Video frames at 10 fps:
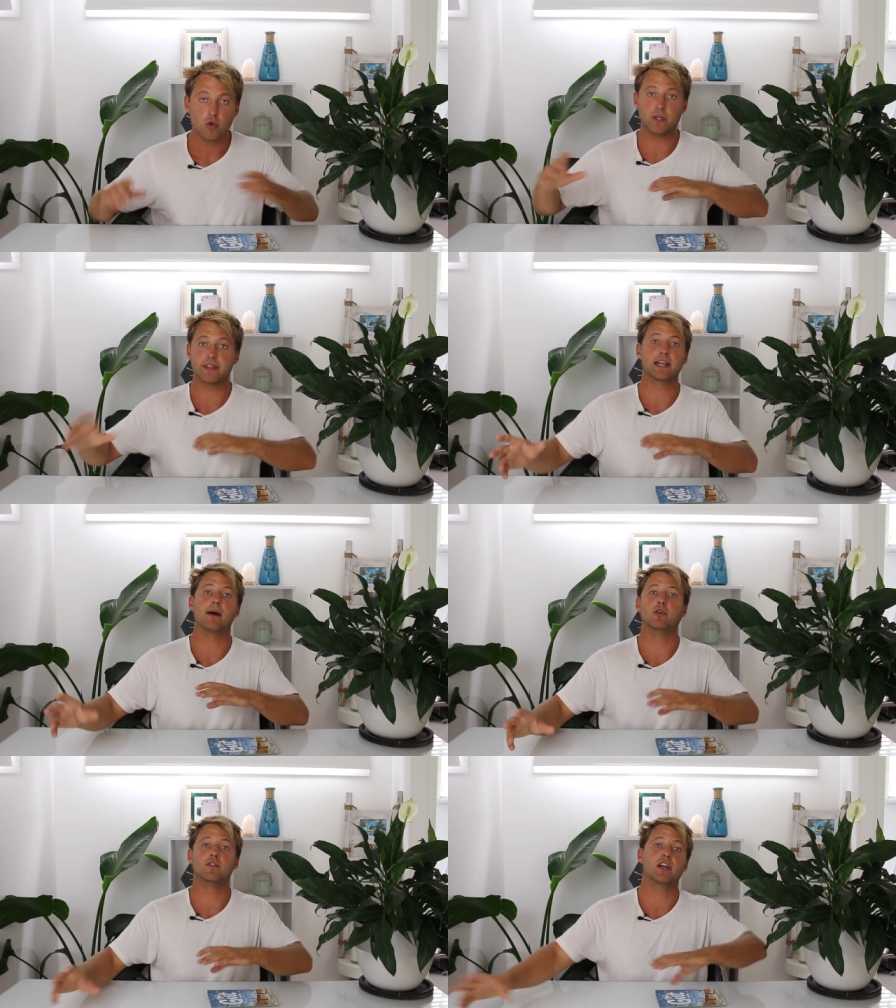With the
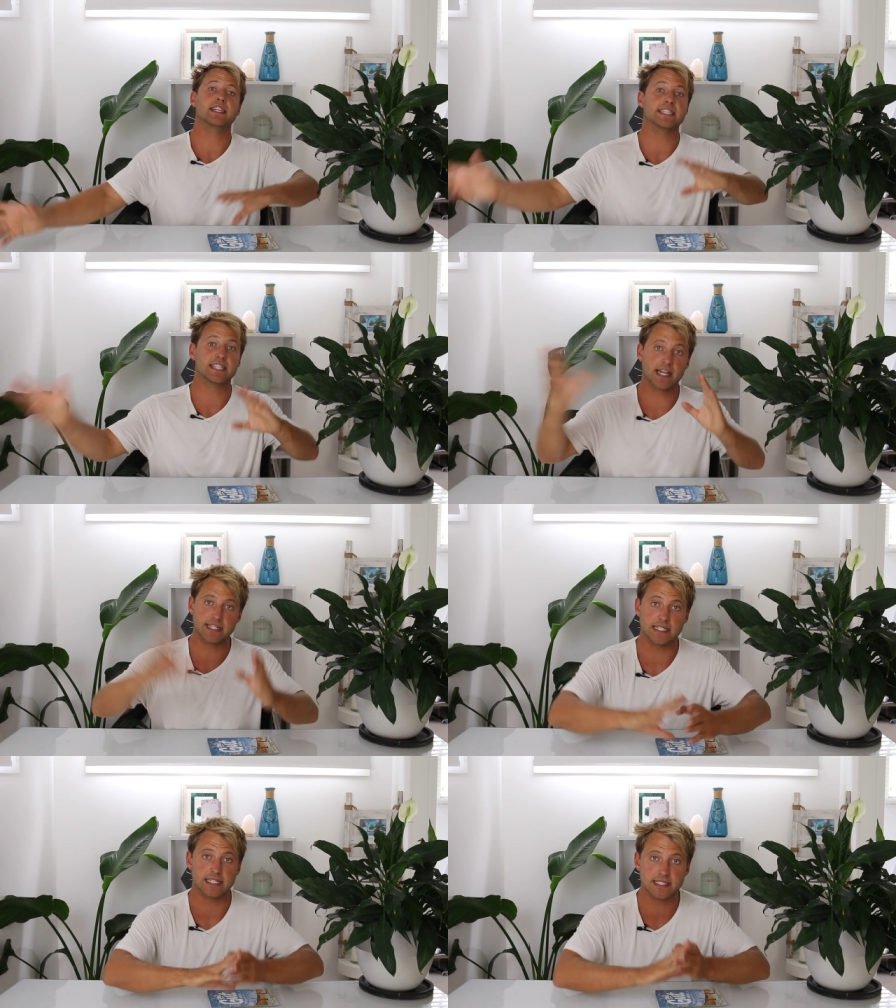Gut Movie, I did the
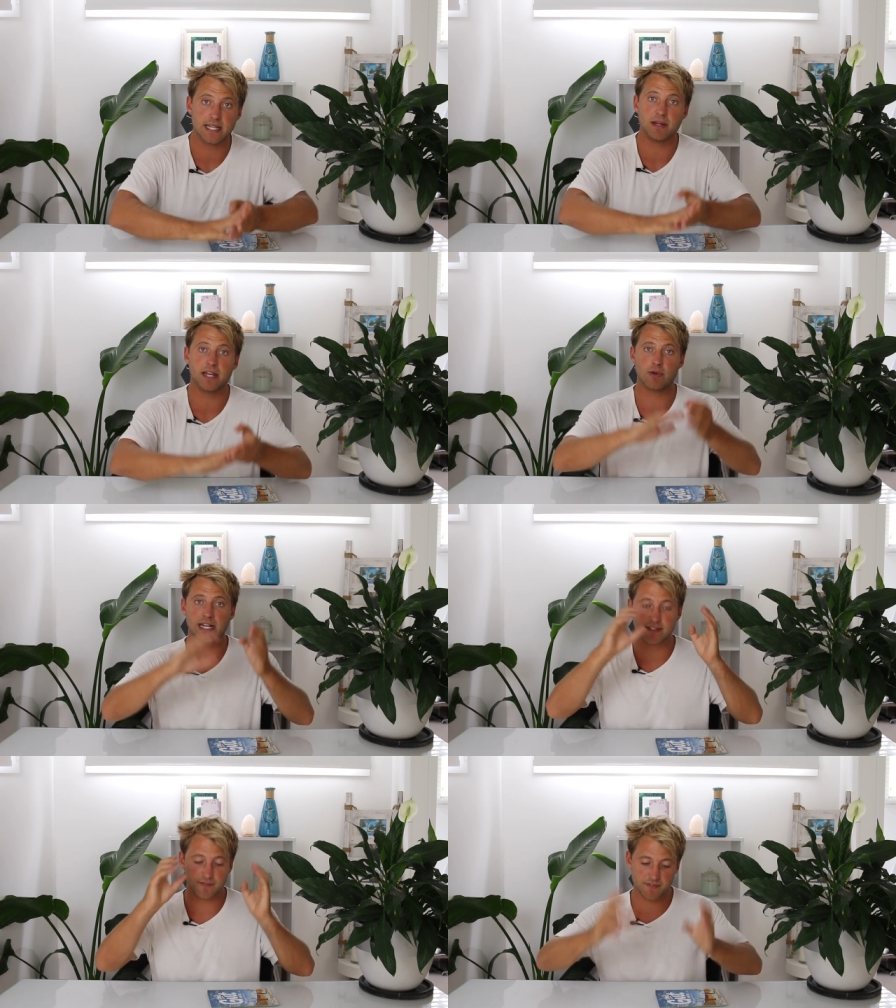Gut Healing Summit and
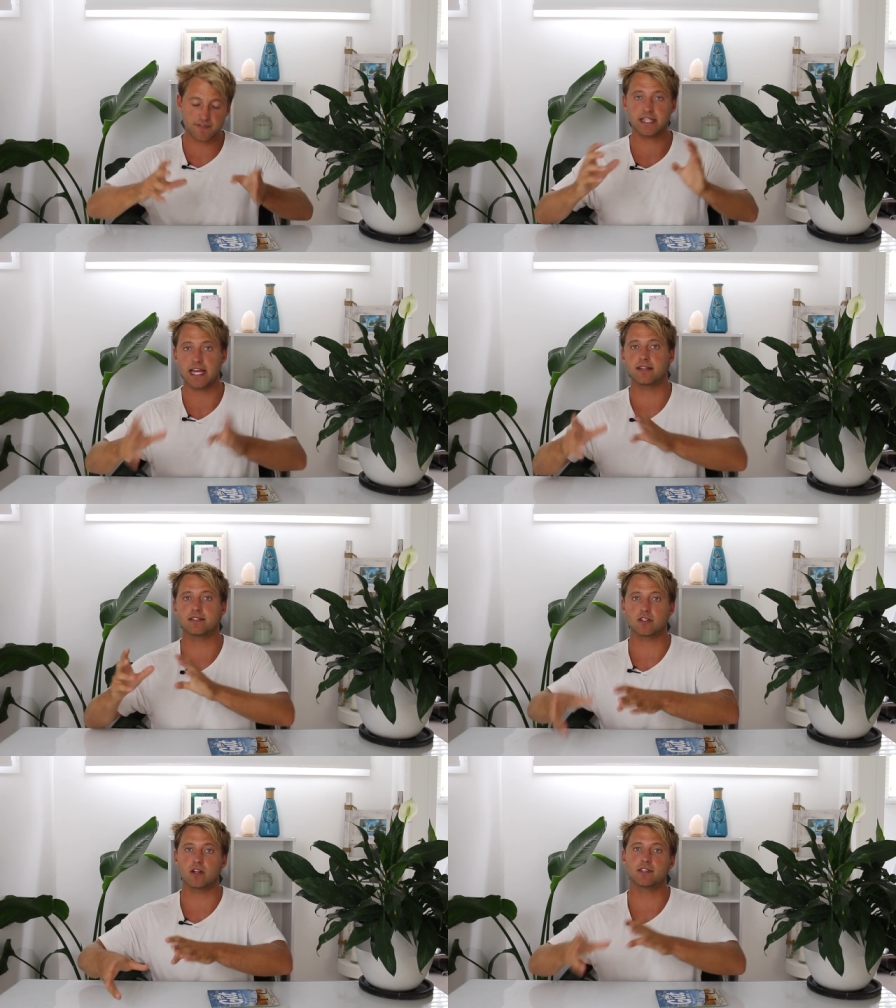raised fifty
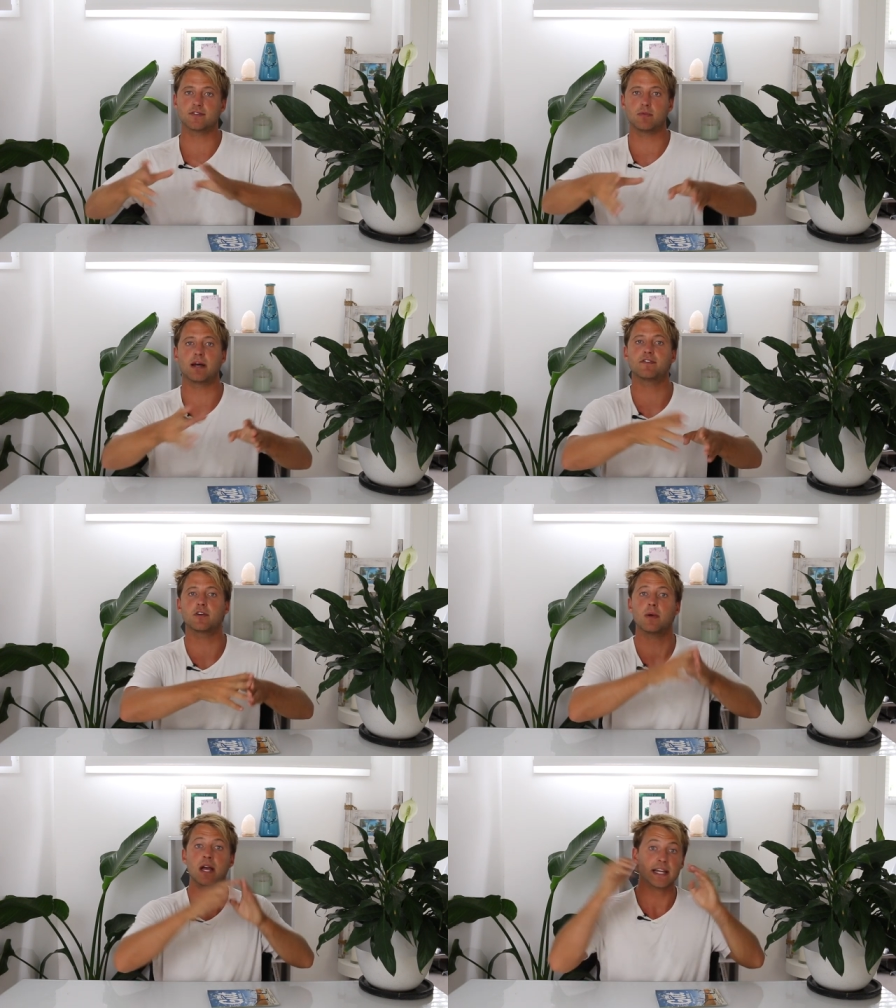thousand dollars for my
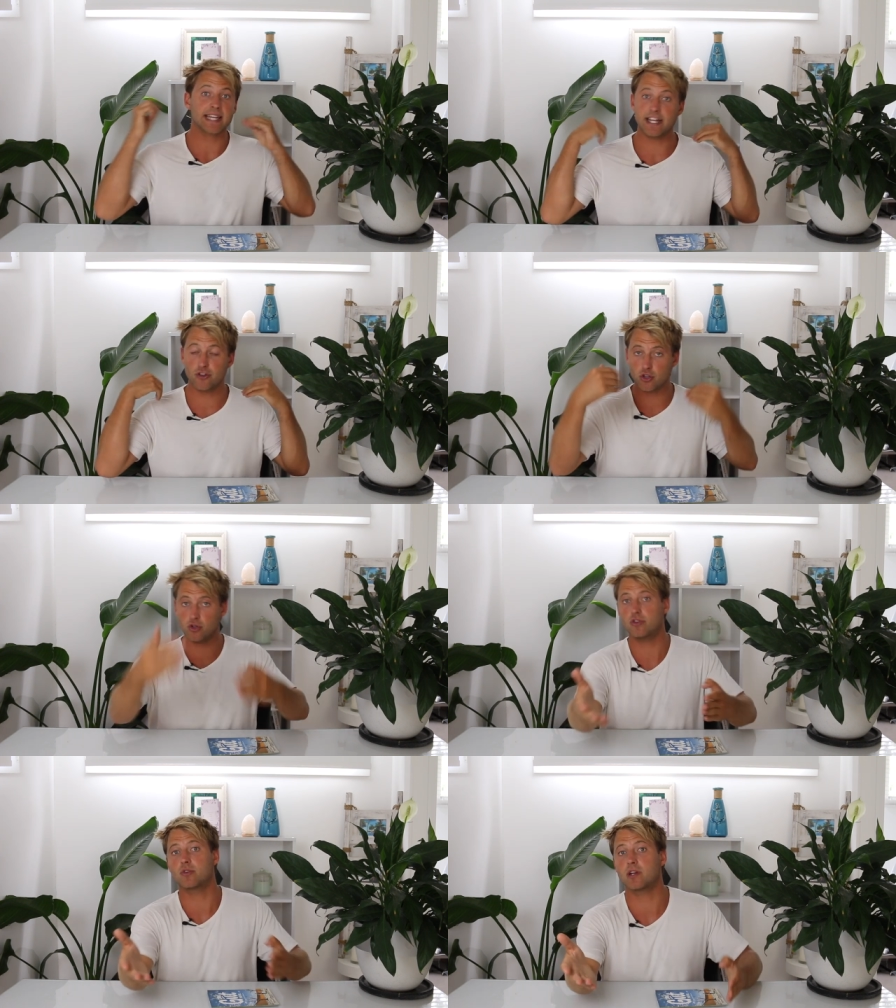film. Can
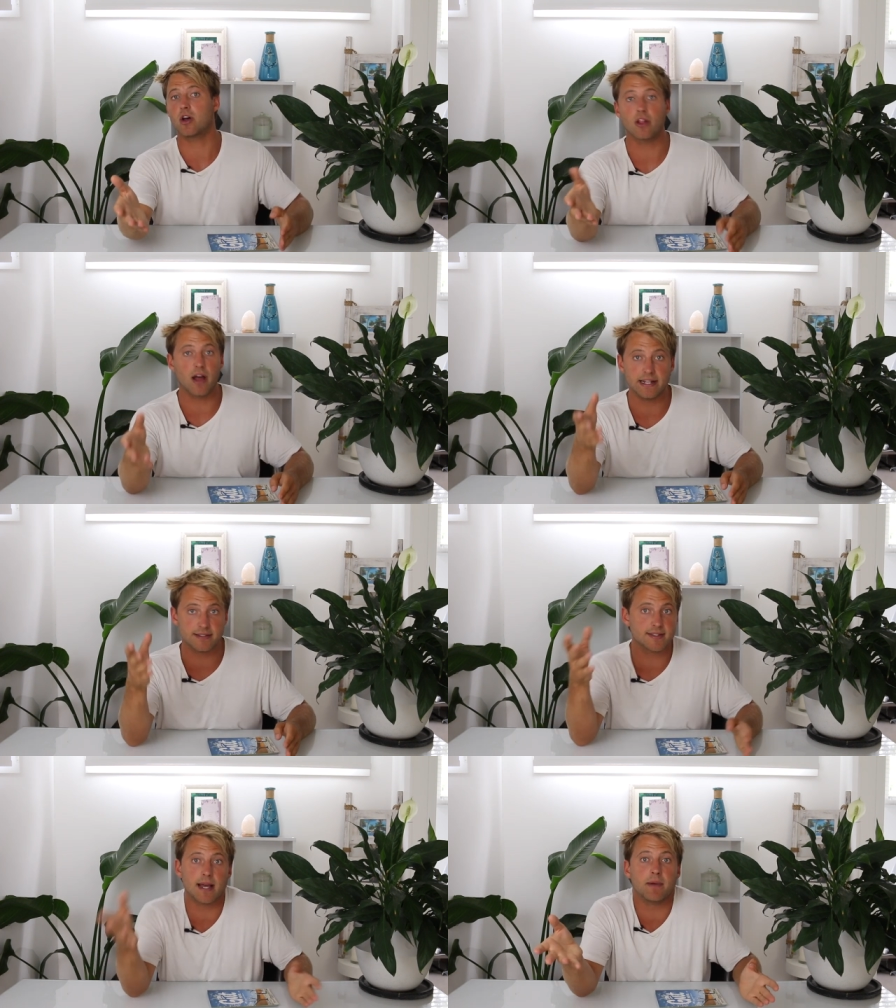you do an
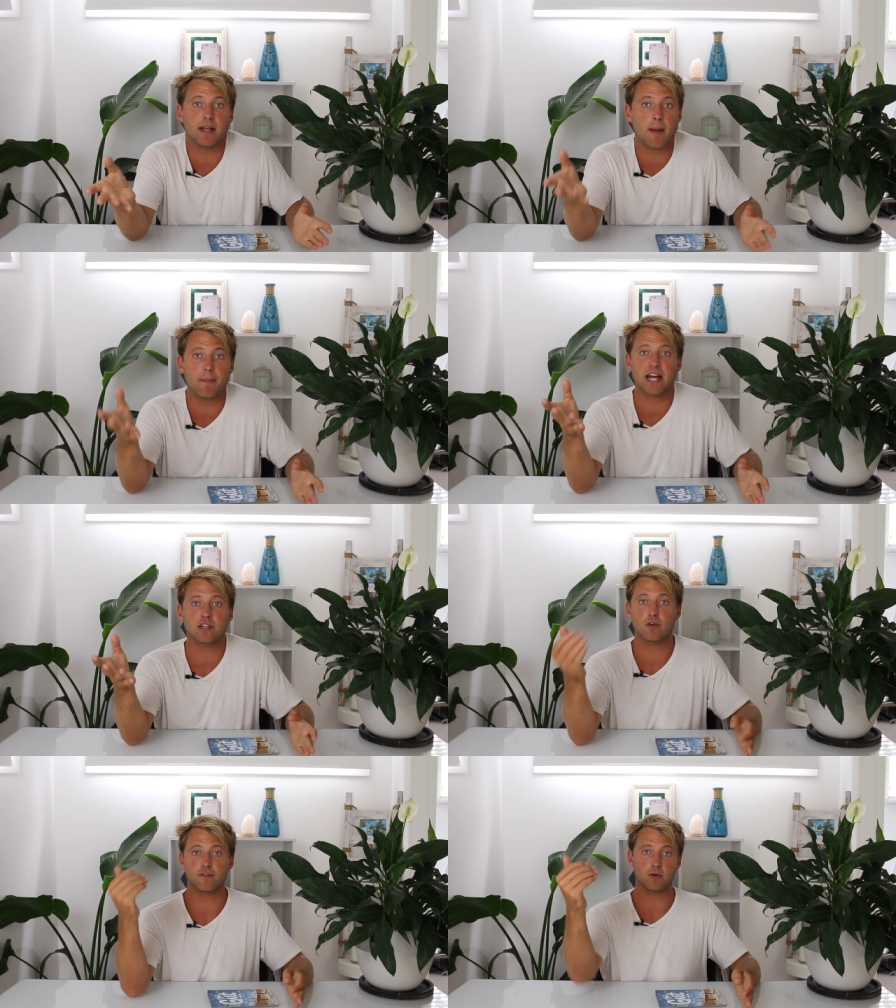online summit
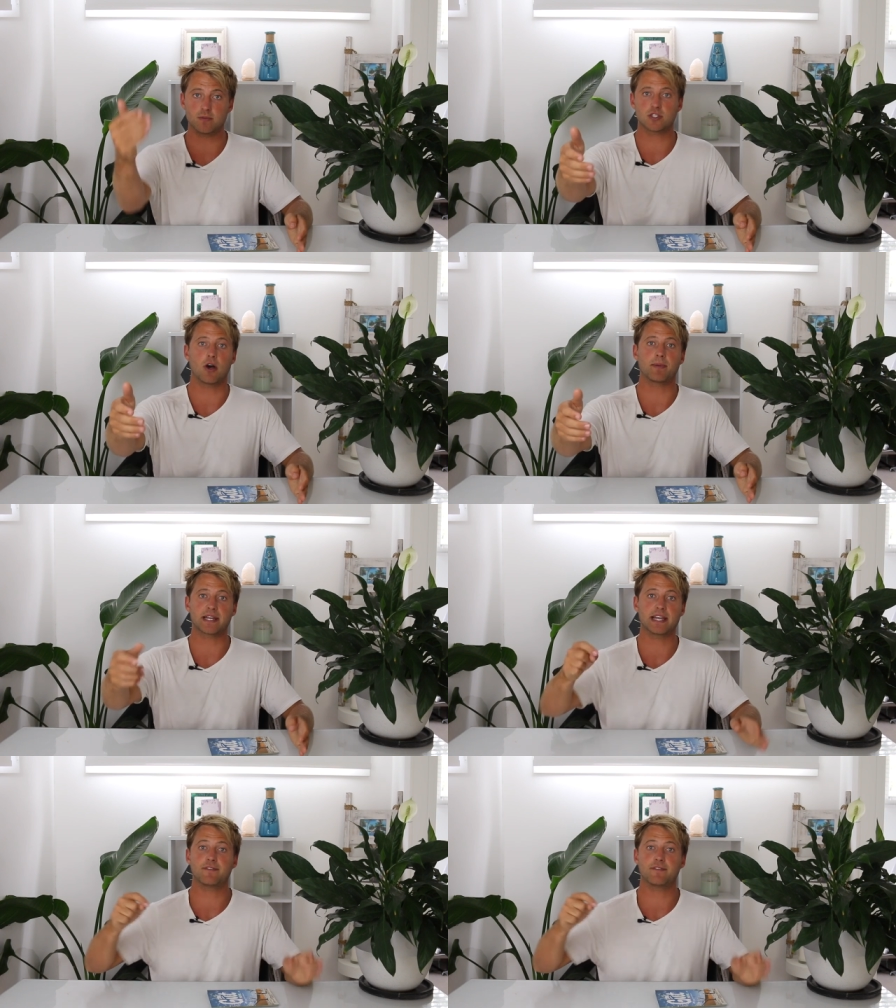about your film's topic?